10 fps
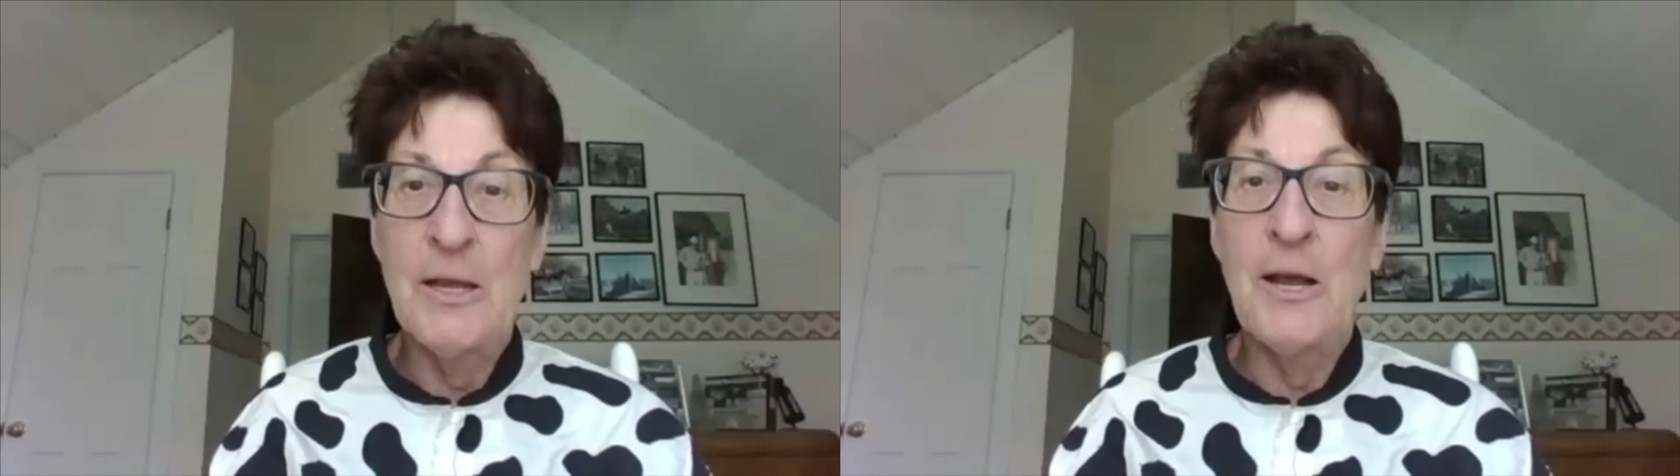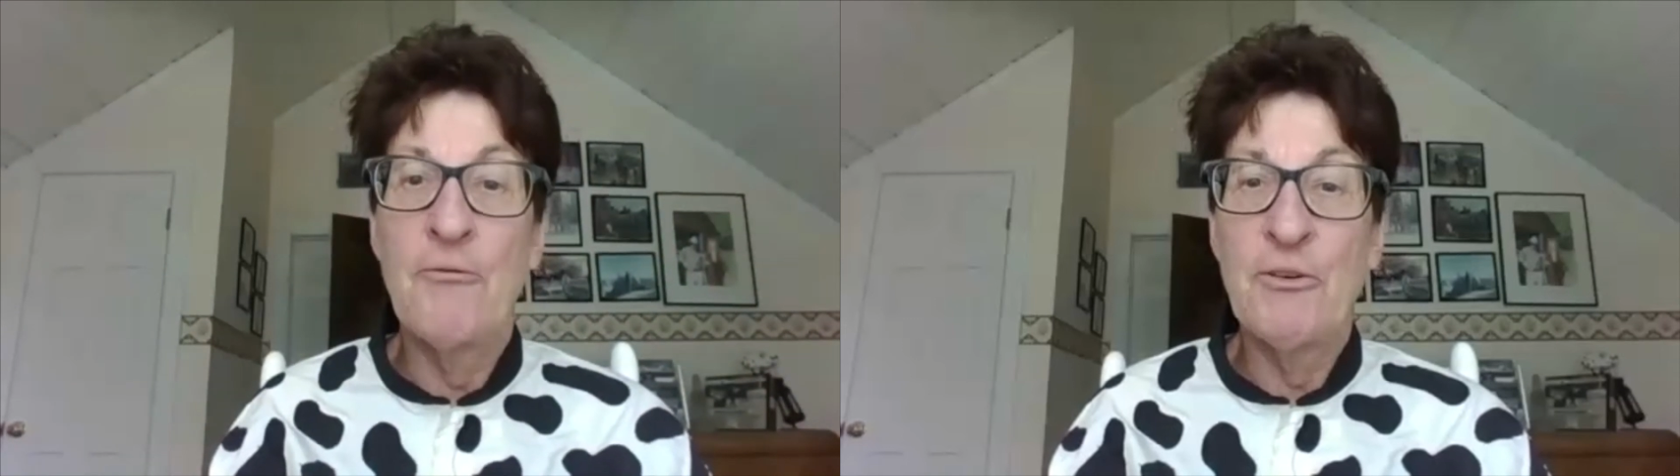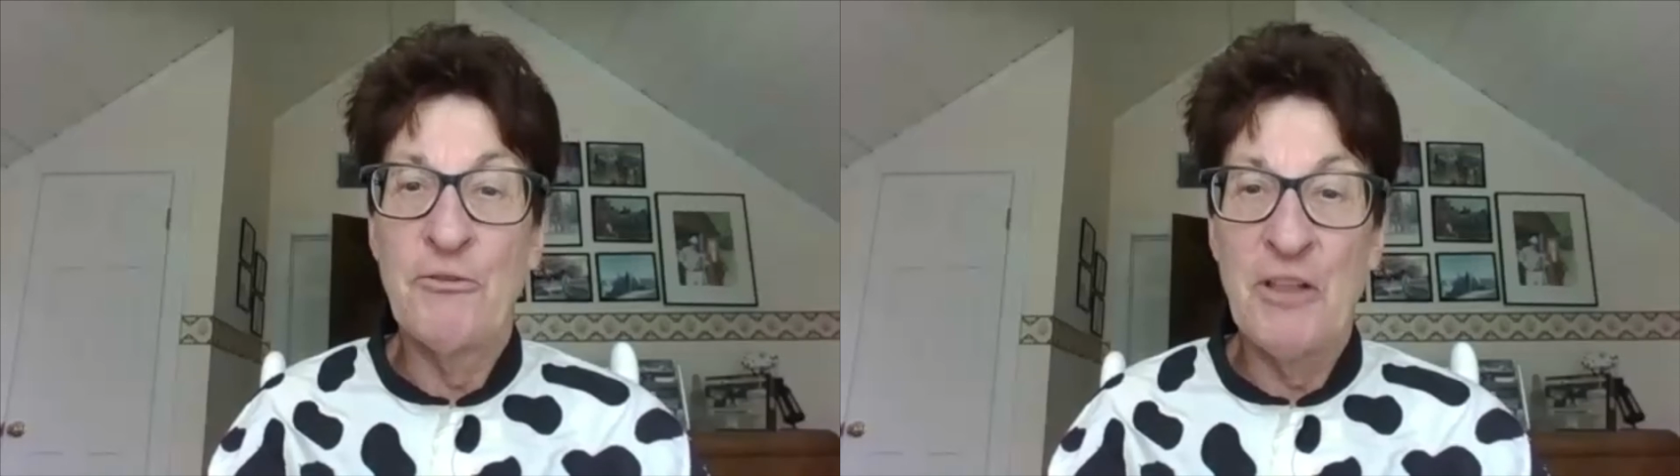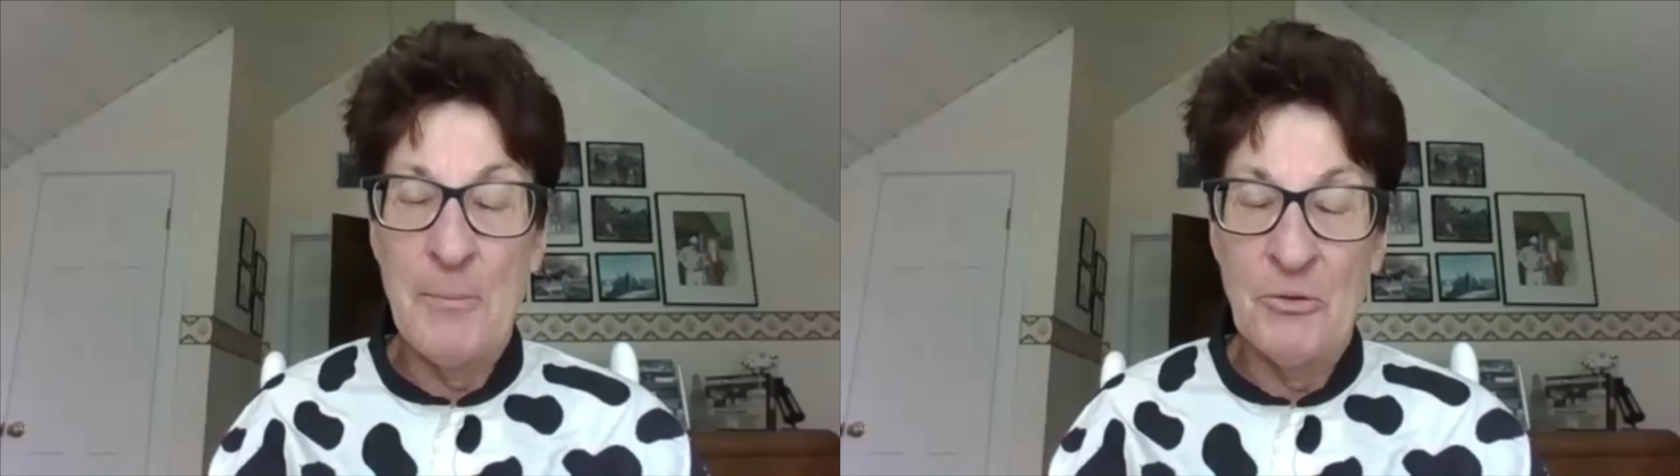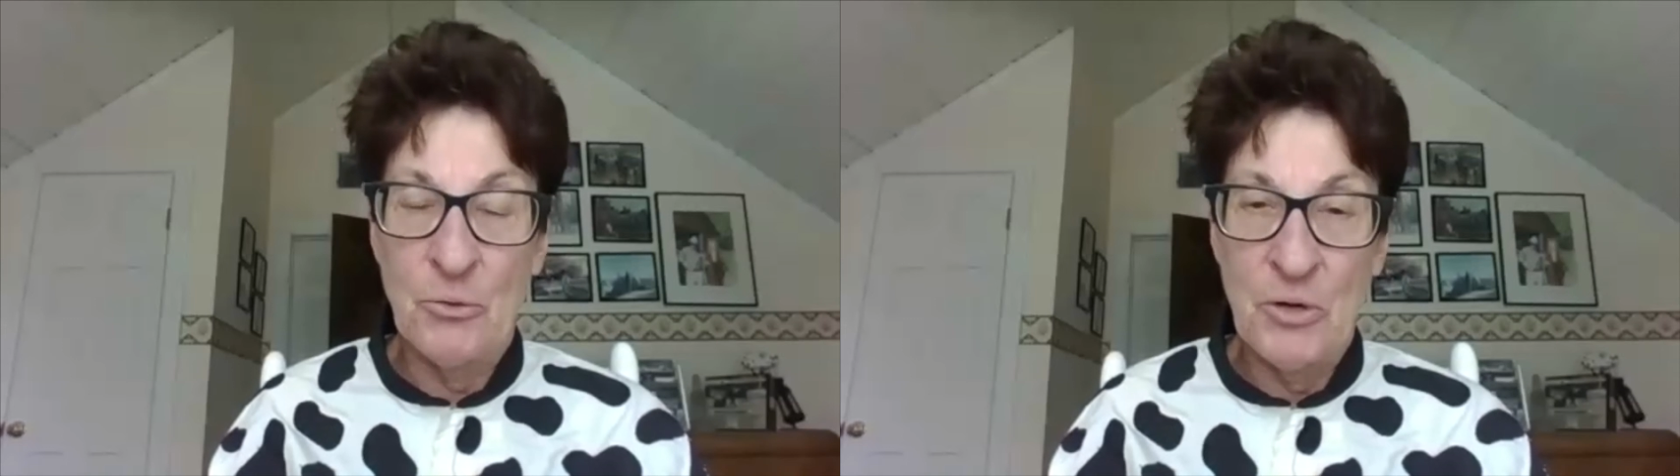of
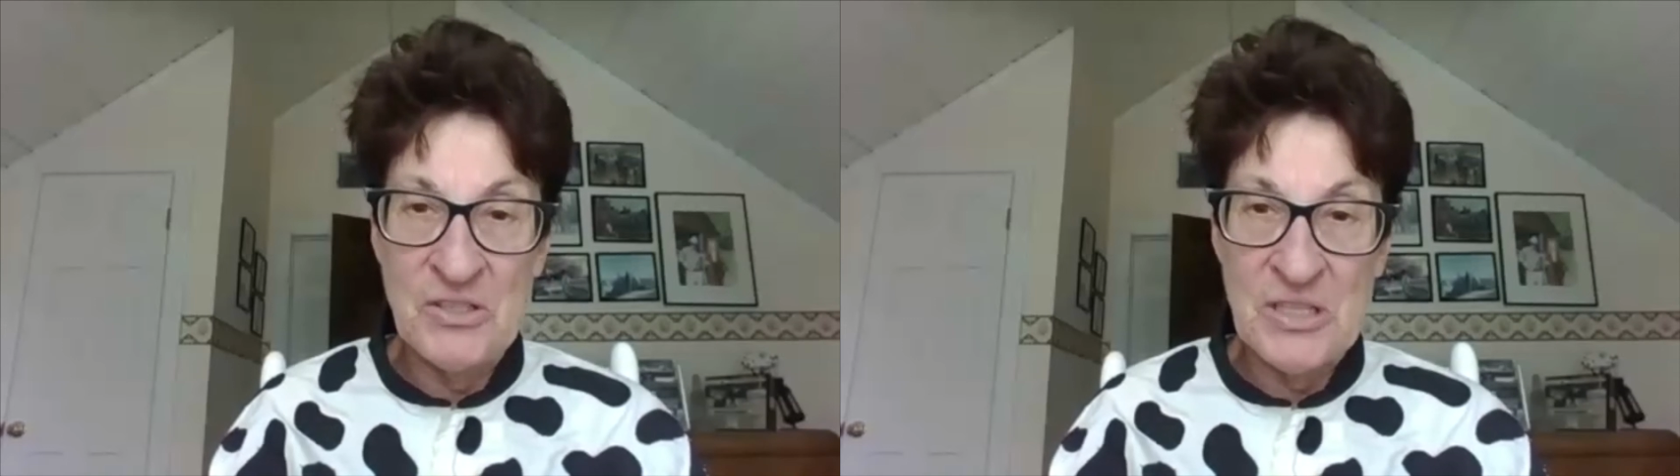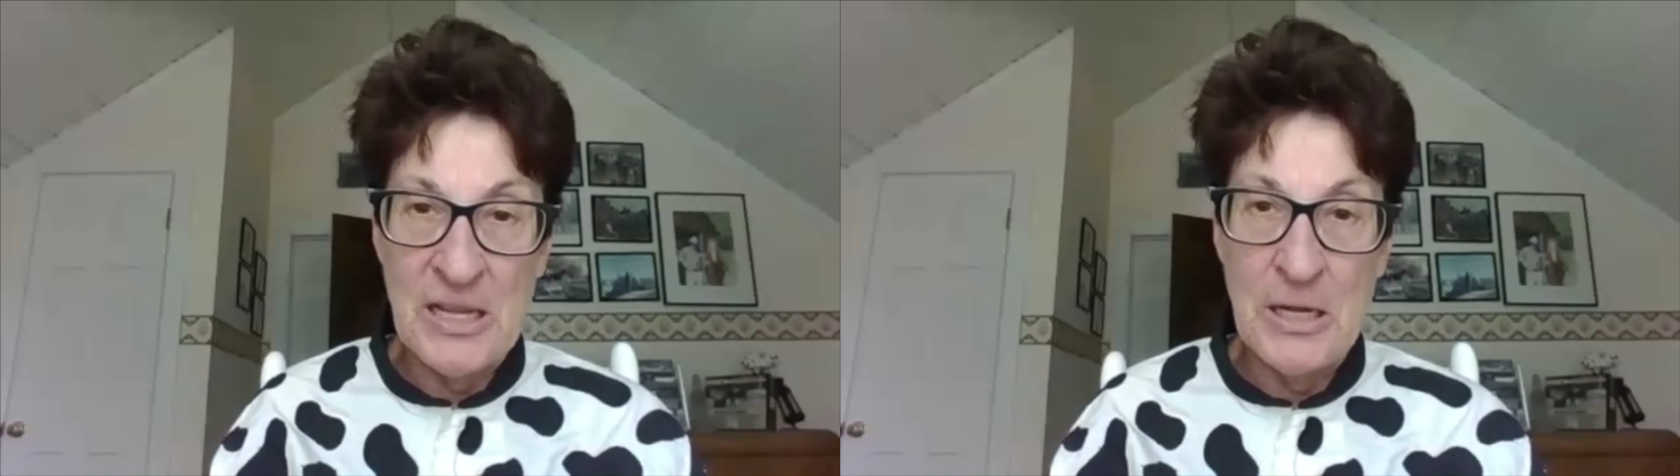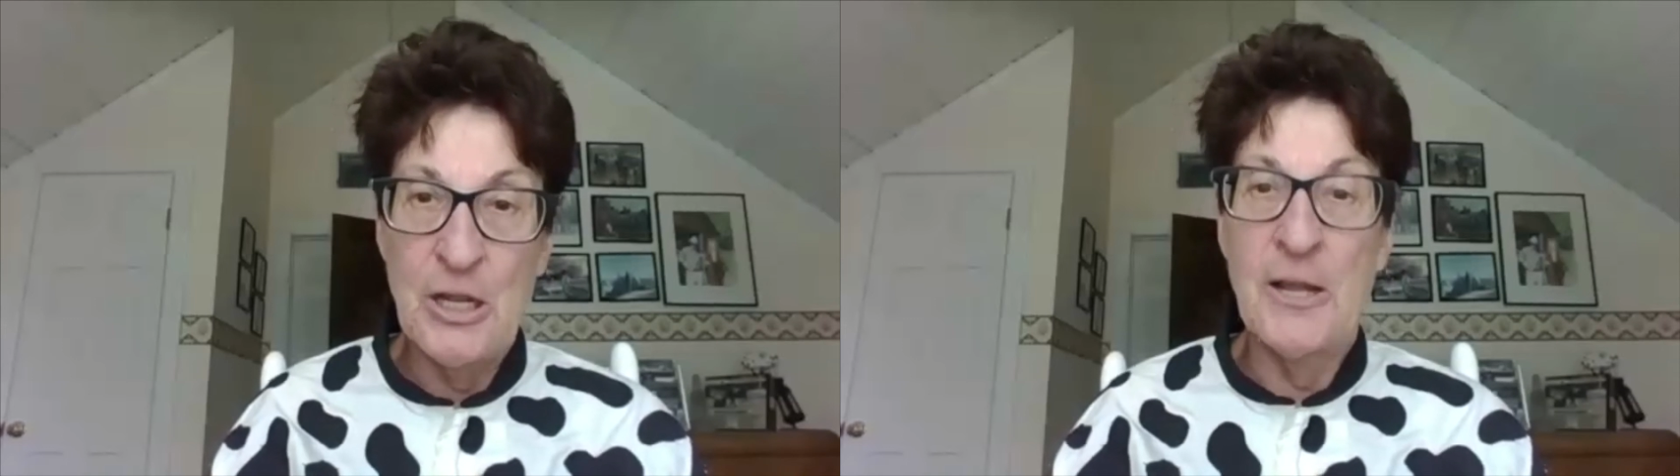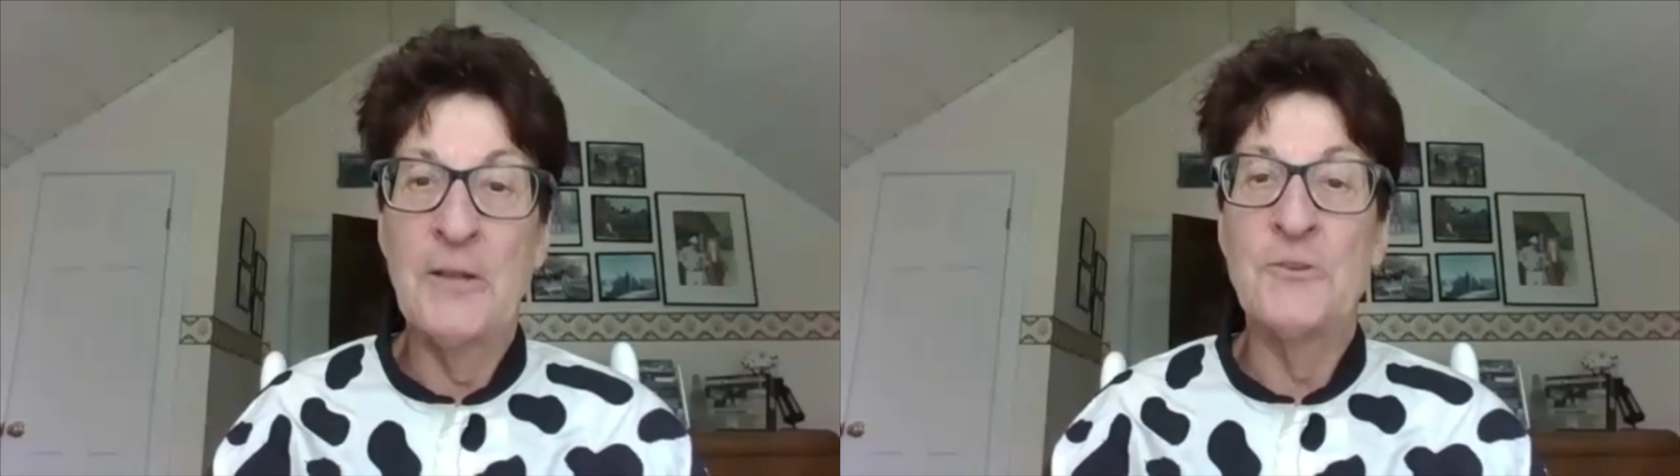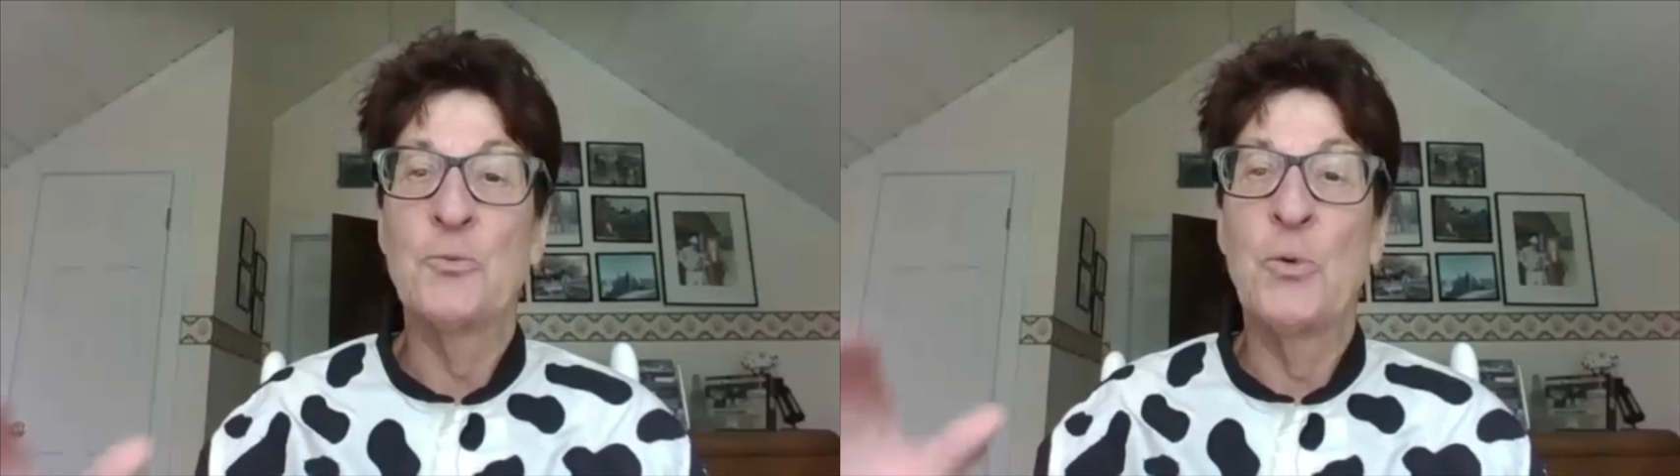inflammatory
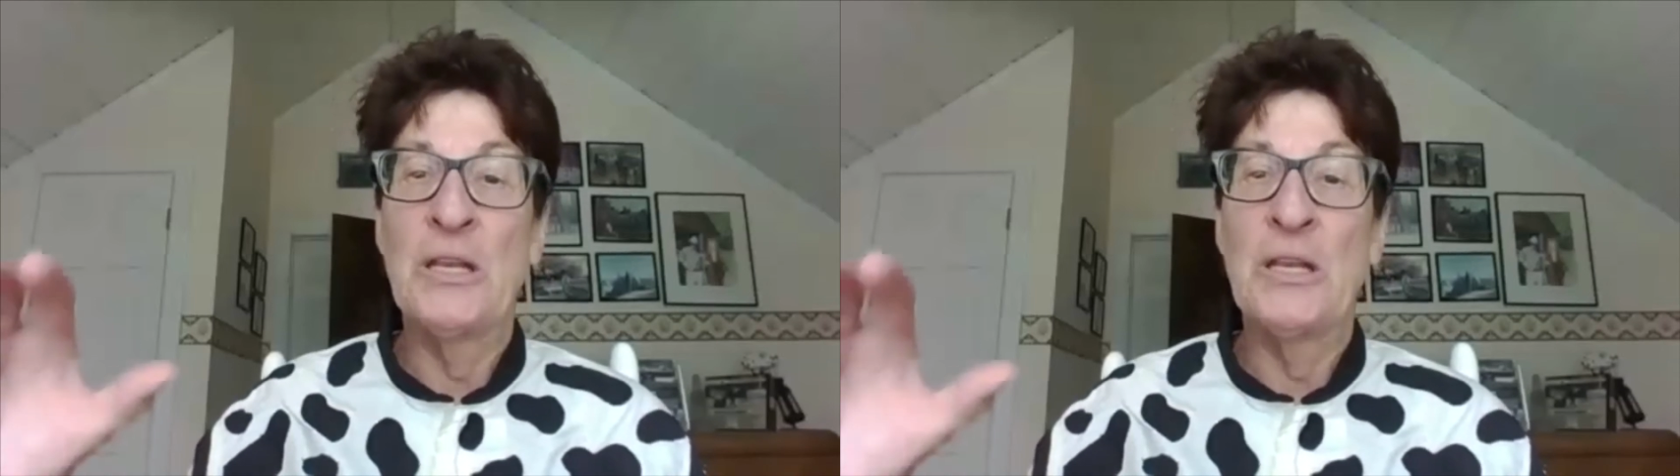cytokines when